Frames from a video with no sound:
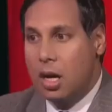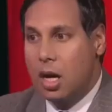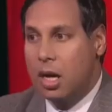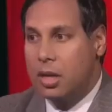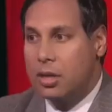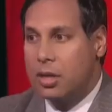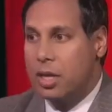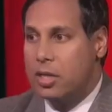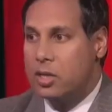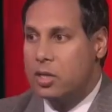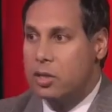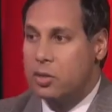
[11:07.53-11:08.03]

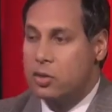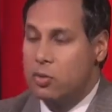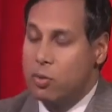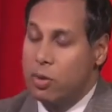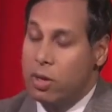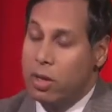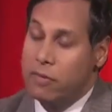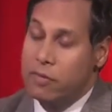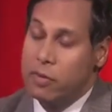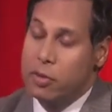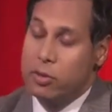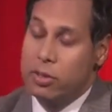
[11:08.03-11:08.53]
Yes,
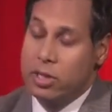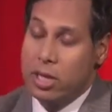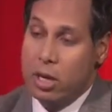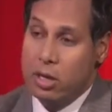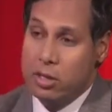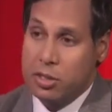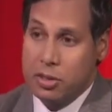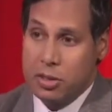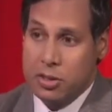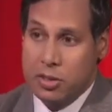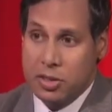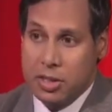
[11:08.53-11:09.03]
well, if you
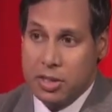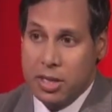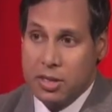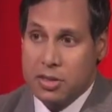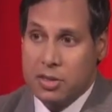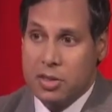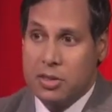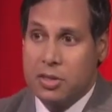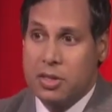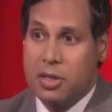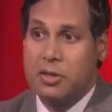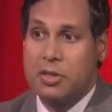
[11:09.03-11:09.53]
talk to the
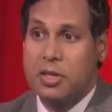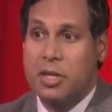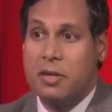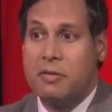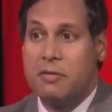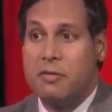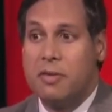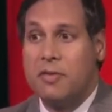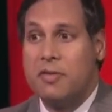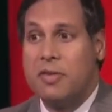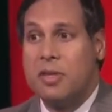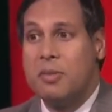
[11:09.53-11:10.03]
census, they'll say
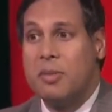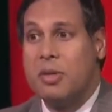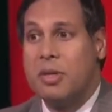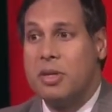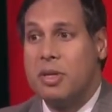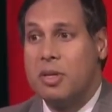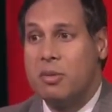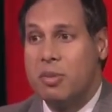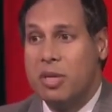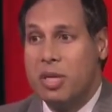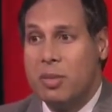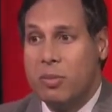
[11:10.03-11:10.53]
50
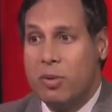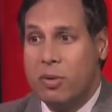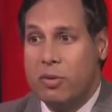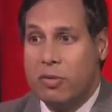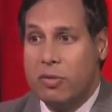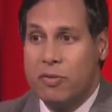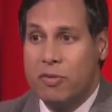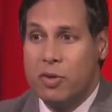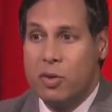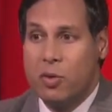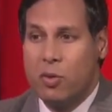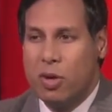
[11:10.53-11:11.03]
million people,
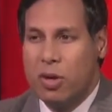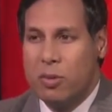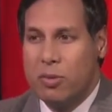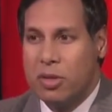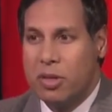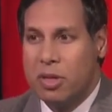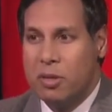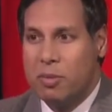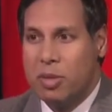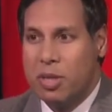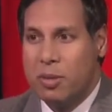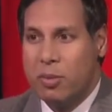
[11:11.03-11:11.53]
51
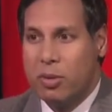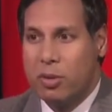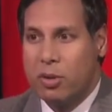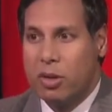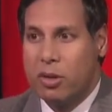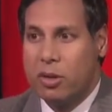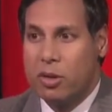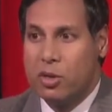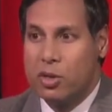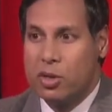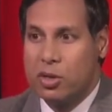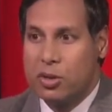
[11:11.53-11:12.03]
million people are
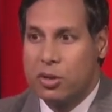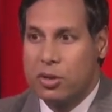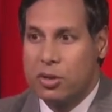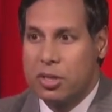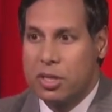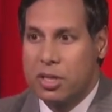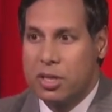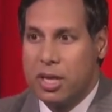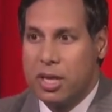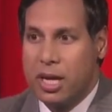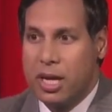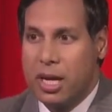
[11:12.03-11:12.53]
uninsured
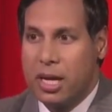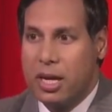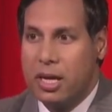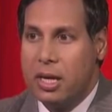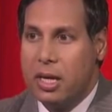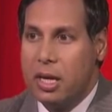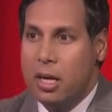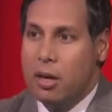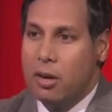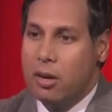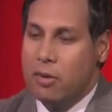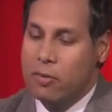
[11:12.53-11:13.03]
today.
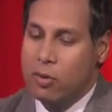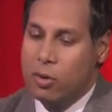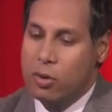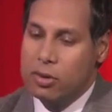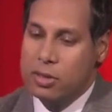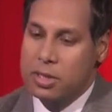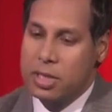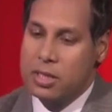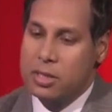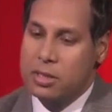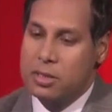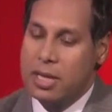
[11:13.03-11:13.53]
And of course,
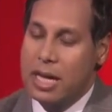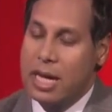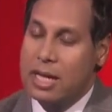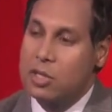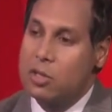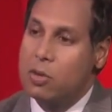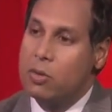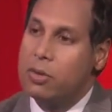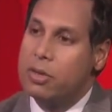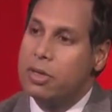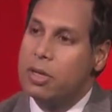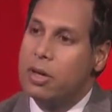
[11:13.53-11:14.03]
that's
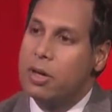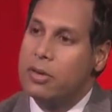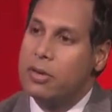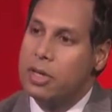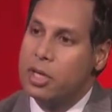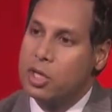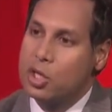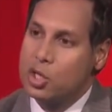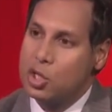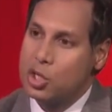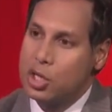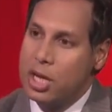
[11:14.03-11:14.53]
only on the
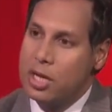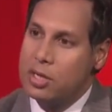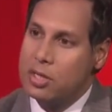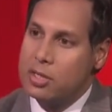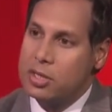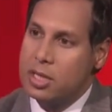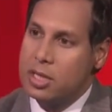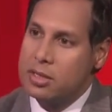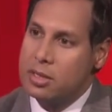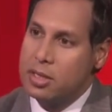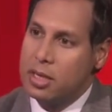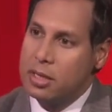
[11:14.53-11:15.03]
exchanges.
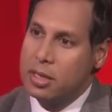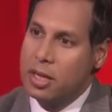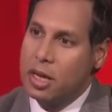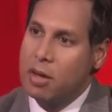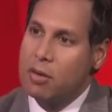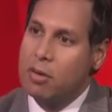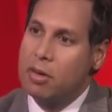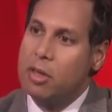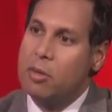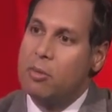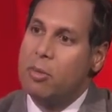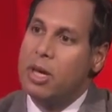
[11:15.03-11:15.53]
That's not
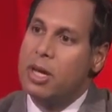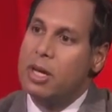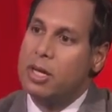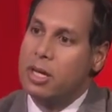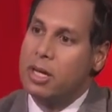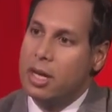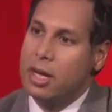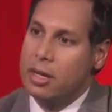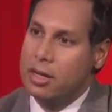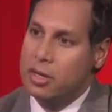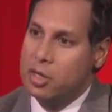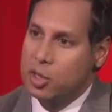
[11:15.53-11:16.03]
counting the
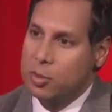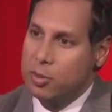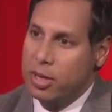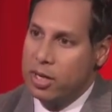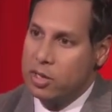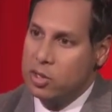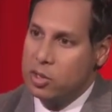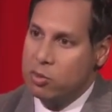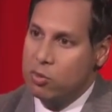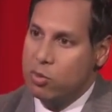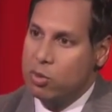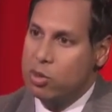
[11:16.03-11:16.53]
Medicaid
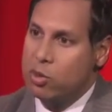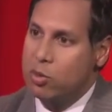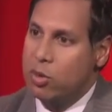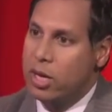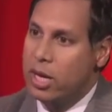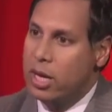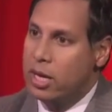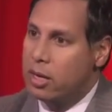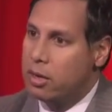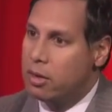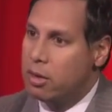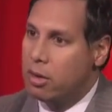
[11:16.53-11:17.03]
expansion, which will
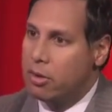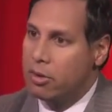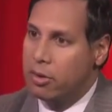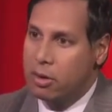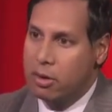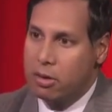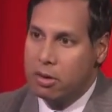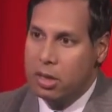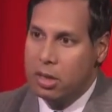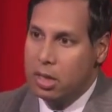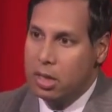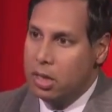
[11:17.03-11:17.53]
add
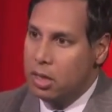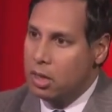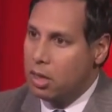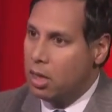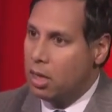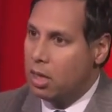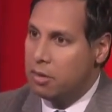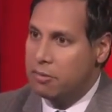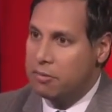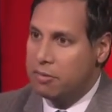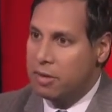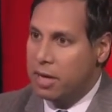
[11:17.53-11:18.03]
another
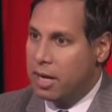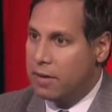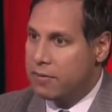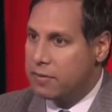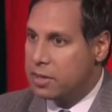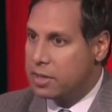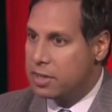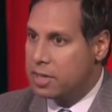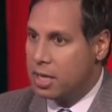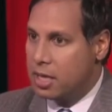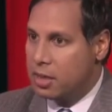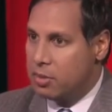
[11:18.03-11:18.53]
5
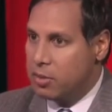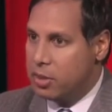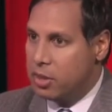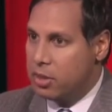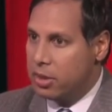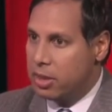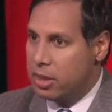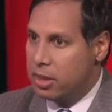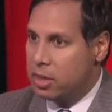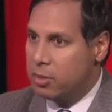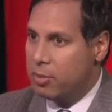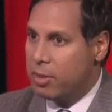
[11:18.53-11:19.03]
to 10
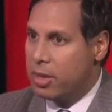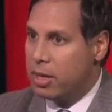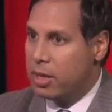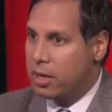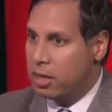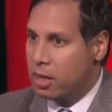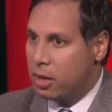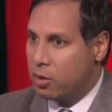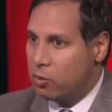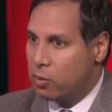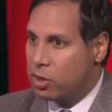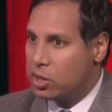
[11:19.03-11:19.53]
million, depending
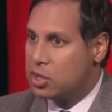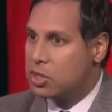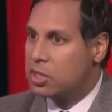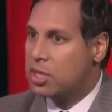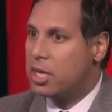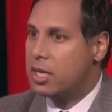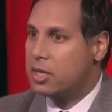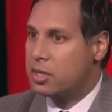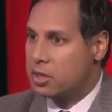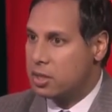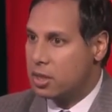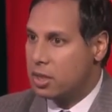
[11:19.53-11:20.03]
on which
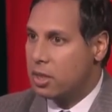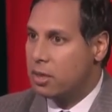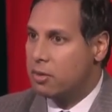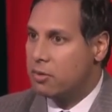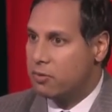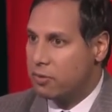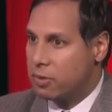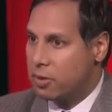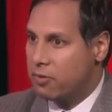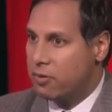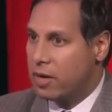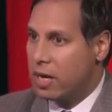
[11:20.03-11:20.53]
states
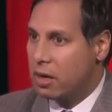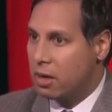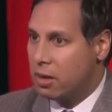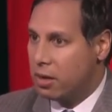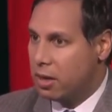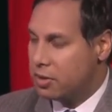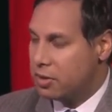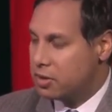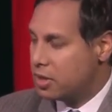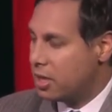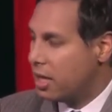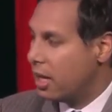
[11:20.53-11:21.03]

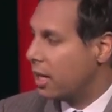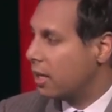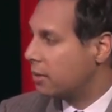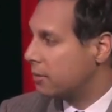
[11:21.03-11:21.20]
finalize that.